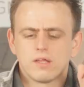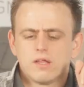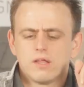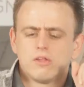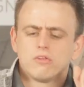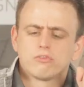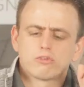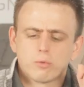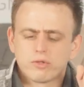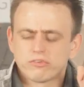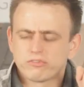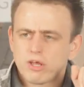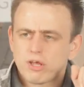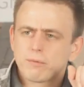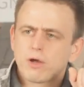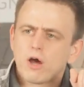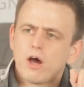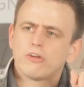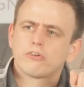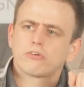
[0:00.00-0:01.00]
So with
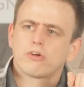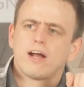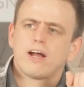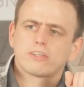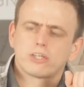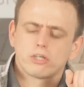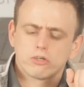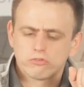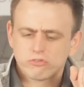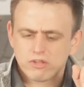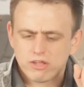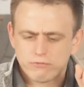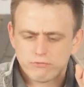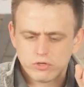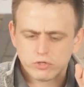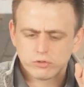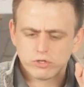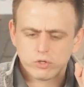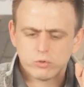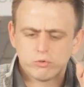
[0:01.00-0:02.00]
subcontractors, if
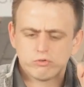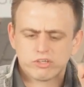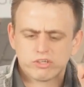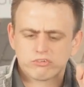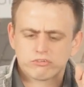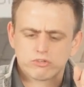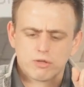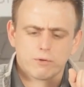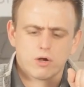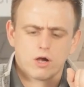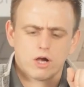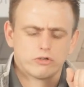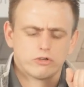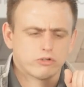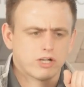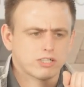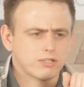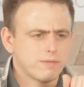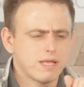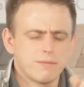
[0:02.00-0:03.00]
you're using a
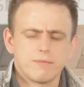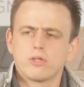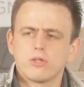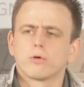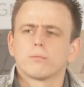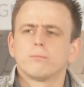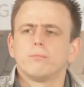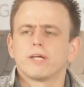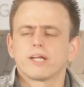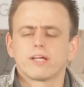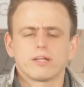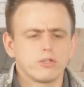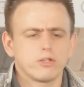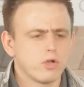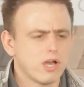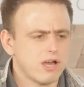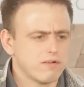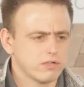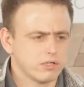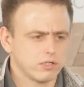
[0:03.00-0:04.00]
subcontractor, maybe you
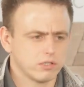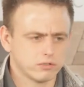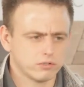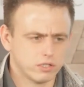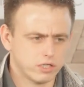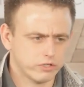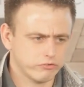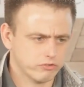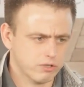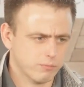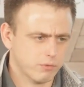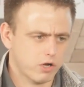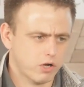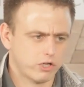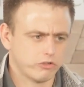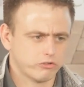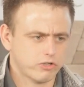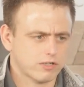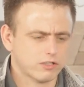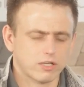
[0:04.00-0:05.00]
have a
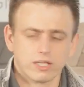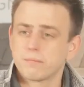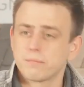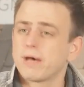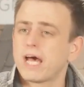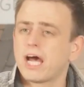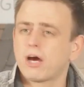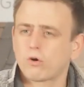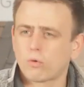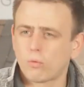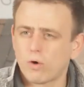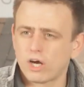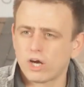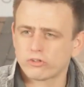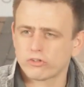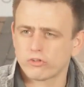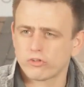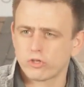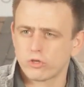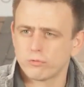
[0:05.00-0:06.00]
subcontract like a power
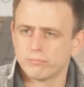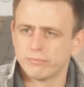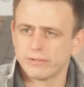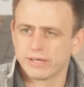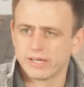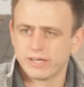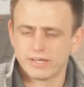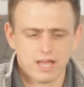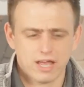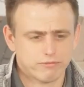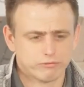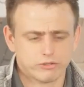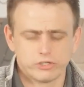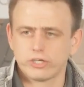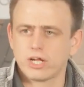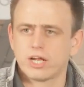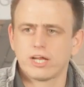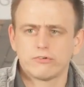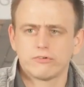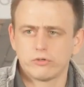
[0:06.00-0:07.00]
washer that you bring in after you're
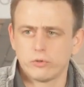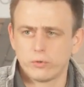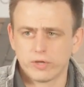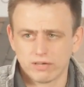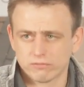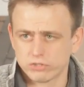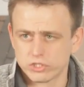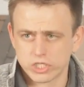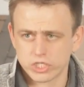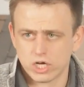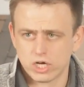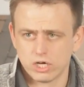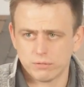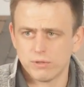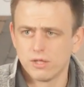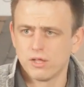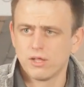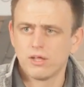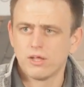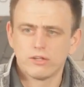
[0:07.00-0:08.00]
done doing every job
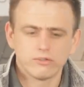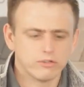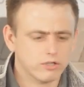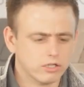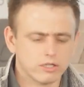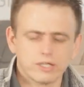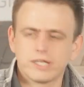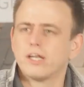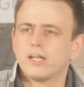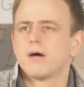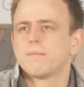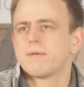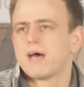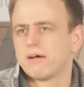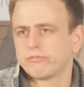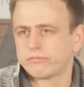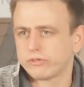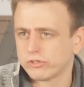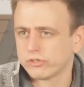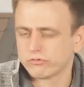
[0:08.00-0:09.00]
to clean up
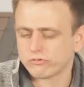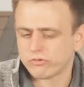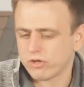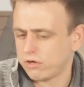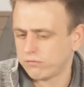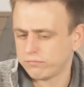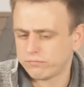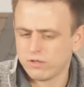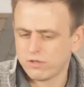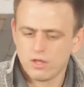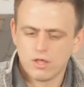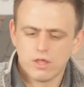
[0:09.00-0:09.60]
after yourself.